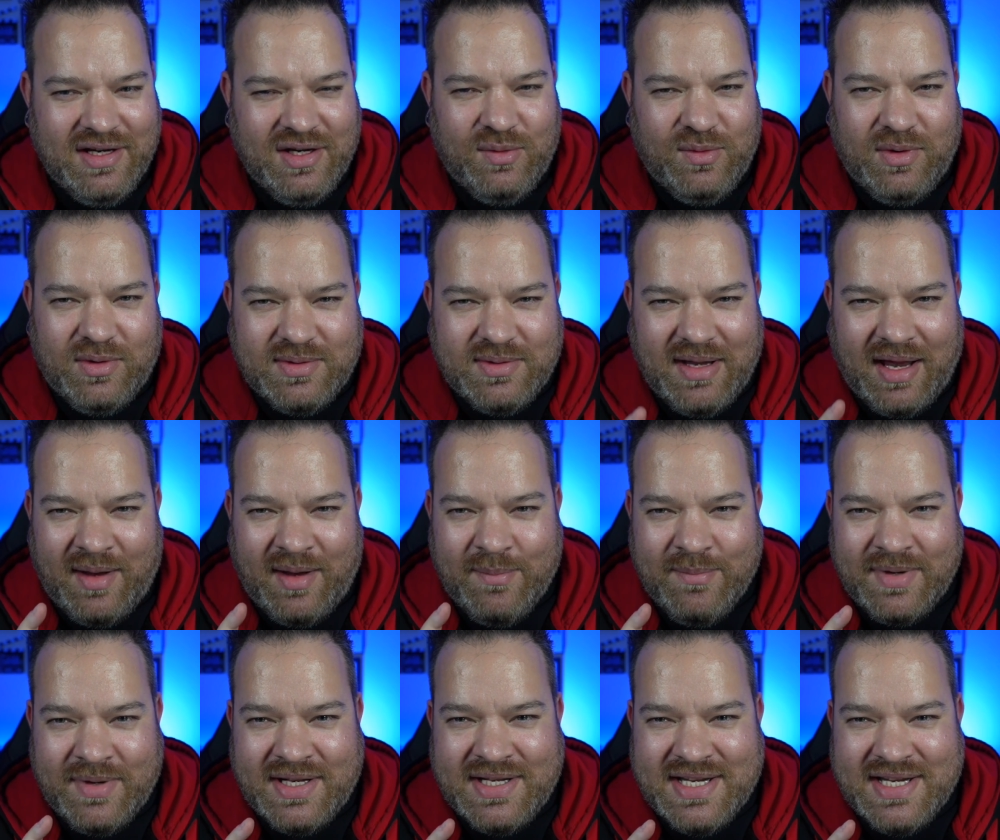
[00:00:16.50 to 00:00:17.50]
Well,
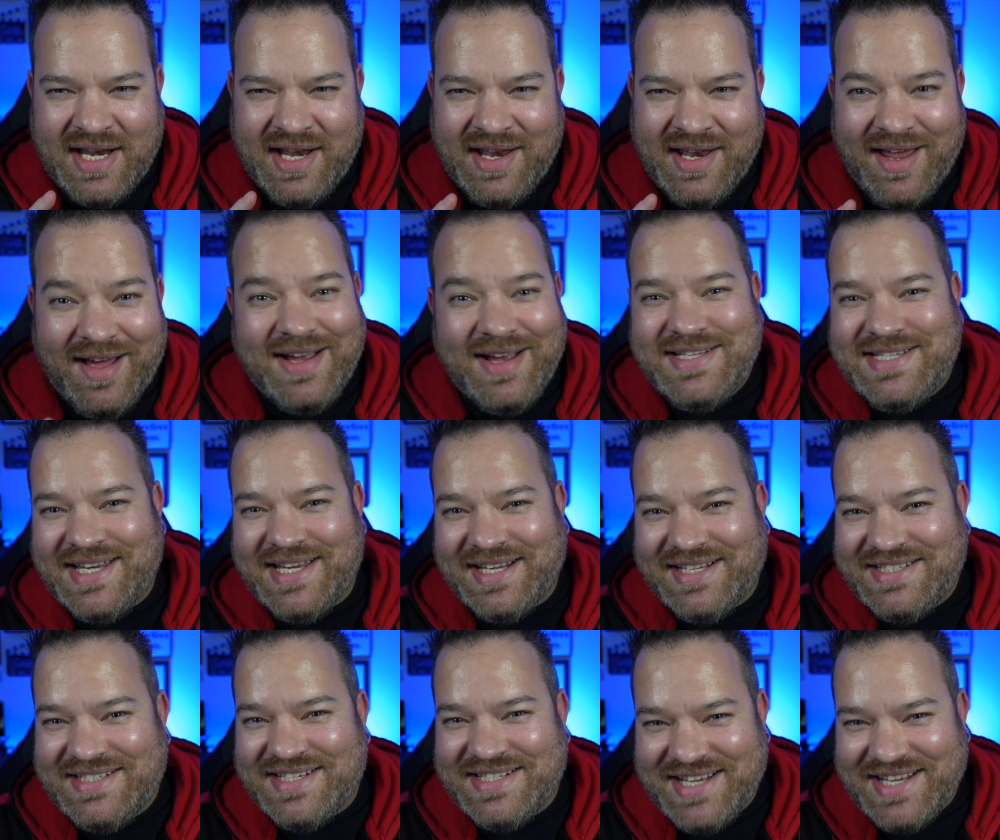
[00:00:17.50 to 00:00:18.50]
I'm
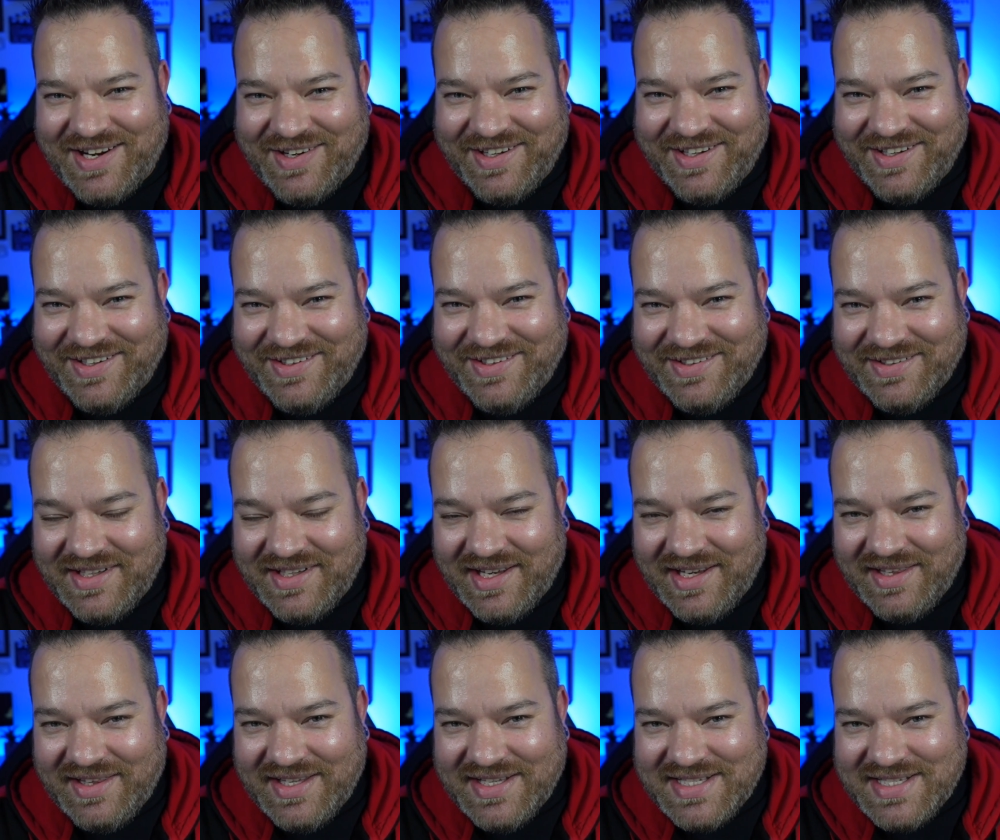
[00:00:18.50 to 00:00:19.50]
delighted to tell you that
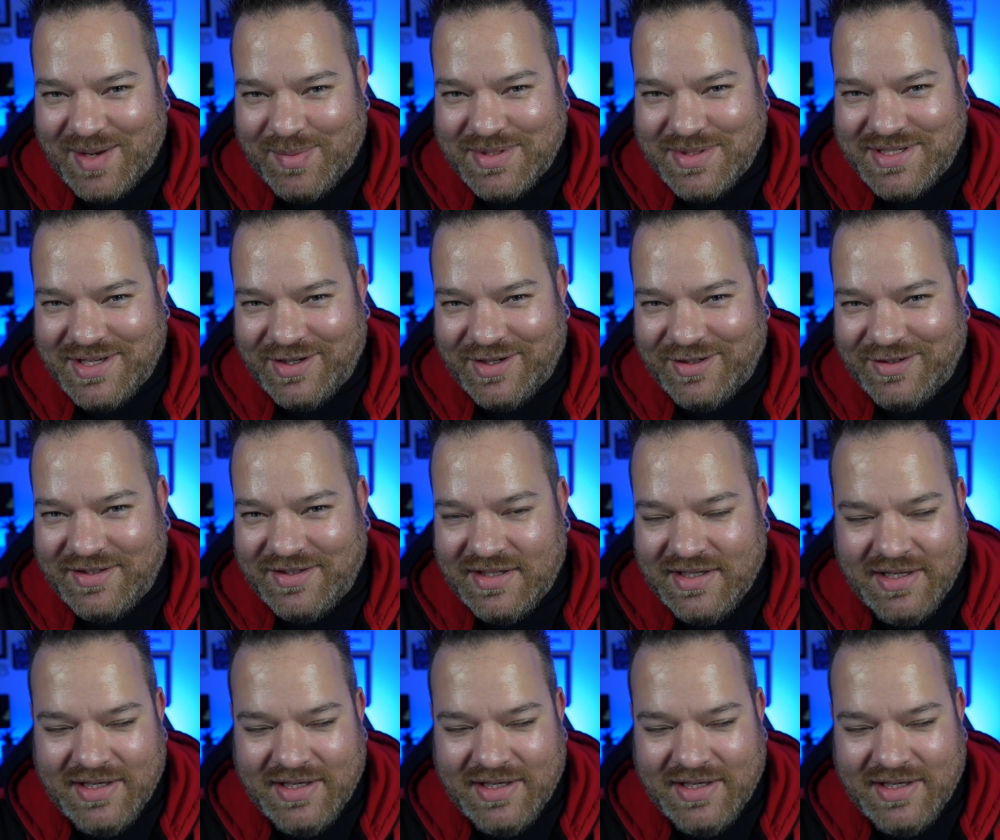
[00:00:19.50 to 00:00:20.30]
in this episode,